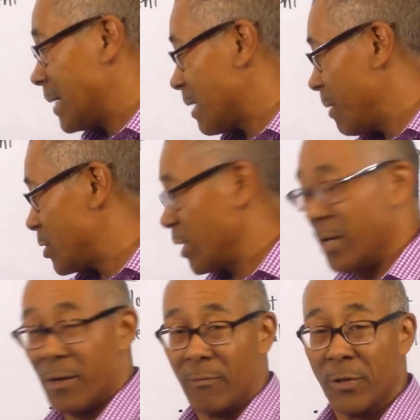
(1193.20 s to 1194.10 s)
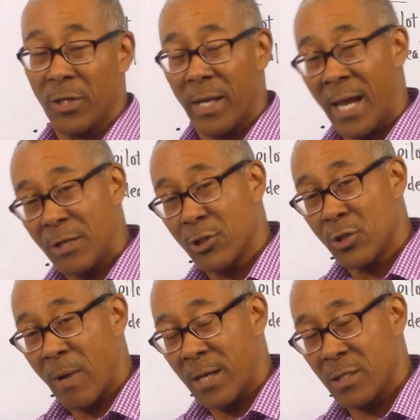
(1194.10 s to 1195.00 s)
and as I mentioned here, with the
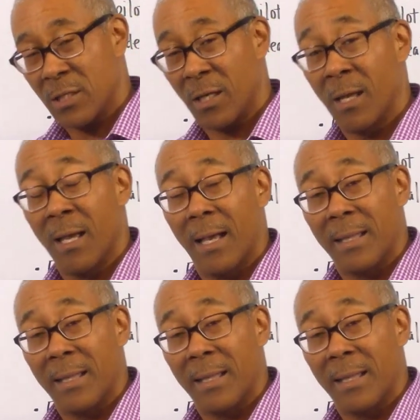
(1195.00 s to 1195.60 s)
exit strategy,